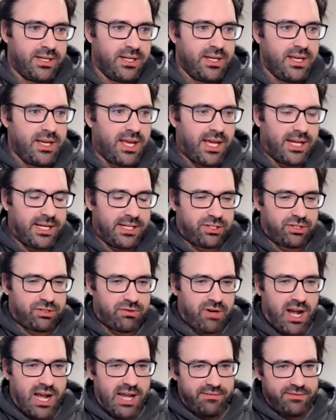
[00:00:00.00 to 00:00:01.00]
and it
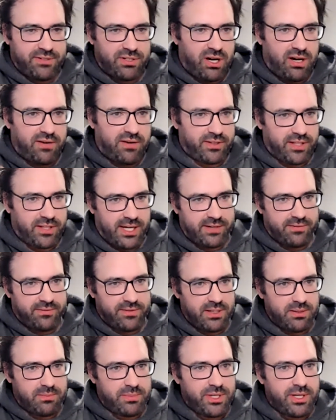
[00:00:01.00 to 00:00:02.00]
drives off a lot of
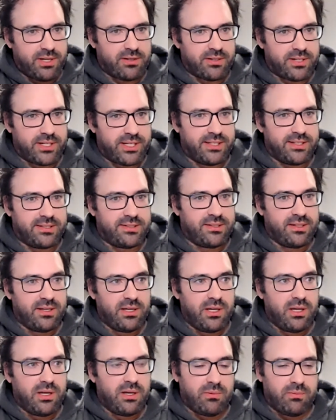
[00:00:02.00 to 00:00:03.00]
the impurities.
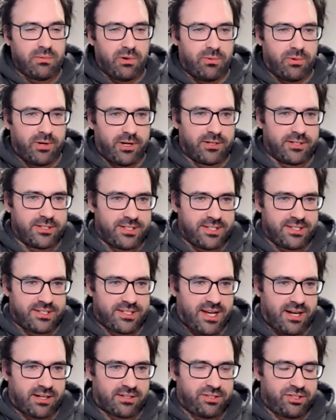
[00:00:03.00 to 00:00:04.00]
Well, where does this
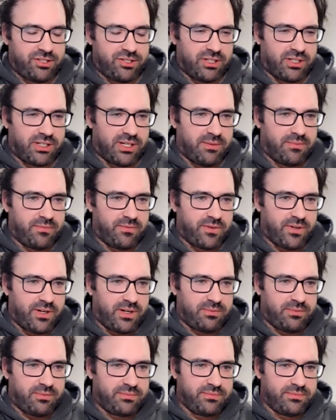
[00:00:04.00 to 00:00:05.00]
oxygen come
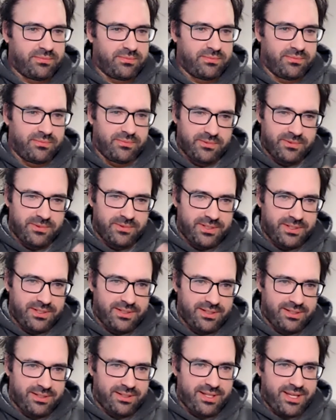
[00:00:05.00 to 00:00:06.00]
from?
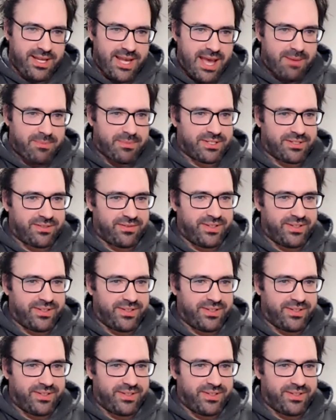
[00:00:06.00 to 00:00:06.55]
The atmosphere.